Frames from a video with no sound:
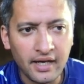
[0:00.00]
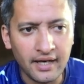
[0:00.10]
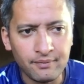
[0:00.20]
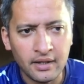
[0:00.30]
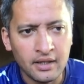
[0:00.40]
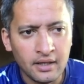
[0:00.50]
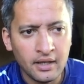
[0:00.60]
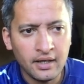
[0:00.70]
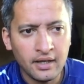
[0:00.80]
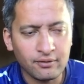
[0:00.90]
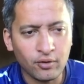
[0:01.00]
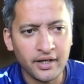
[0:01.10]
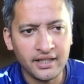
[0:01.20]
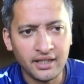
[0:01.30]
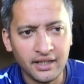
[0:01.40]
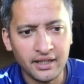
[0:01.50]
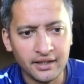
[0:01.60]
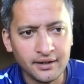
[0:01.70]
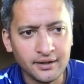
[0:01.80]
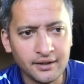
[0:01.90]
um, and right
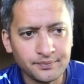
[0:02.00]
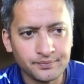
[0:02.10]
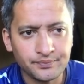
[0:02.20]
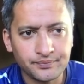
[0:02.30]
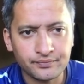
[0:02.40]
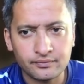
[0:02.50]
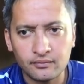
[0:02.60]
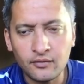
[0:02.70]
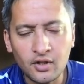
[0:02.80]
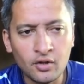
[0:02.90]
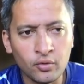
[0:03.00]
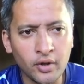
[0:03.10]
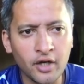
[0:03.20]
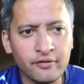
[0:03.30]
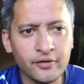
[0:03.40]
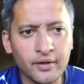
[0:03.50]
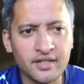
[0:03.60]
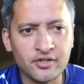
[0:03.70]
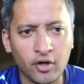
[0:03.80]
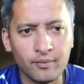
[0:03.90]
here, quick overview at the
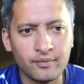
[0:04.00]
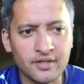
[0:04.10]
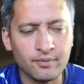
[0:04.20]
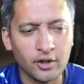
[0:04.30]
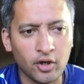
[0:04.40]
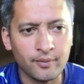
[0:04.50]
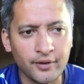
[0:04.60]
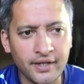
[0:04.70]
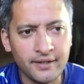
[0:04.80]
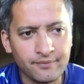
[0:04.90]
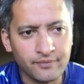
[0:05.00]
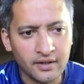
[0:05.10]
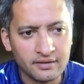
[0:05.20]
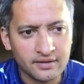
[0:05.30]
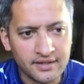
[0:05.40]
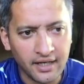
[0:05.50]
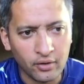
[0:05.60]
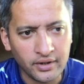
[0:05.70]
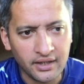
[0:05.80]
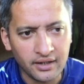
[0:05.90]
top. It's my library.
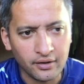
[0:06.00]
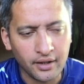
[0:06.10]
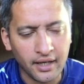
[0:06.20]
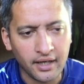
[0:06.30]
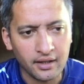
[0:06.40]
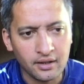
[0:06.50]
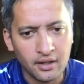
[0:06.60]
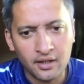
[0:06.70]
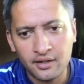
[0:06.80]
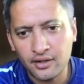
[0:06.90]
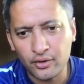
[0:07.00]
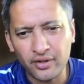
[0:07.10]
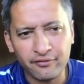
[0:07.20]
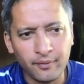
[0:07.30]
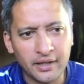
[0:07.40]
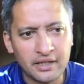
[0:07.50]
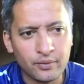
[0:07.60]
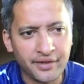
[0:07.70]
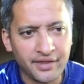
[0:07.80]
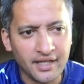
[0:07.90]
Down here, now you'll get familiar
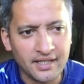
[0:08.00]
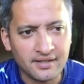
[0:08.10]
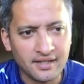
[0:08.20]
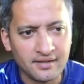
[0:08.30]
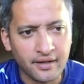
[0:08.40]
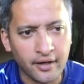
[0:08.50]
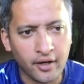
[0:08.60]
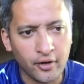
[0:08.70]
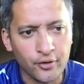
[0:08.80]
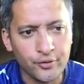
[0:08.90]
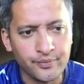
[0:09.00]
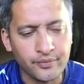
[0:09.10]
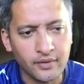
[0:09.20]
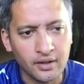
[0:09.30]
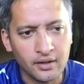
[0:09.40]
with these. There's the home,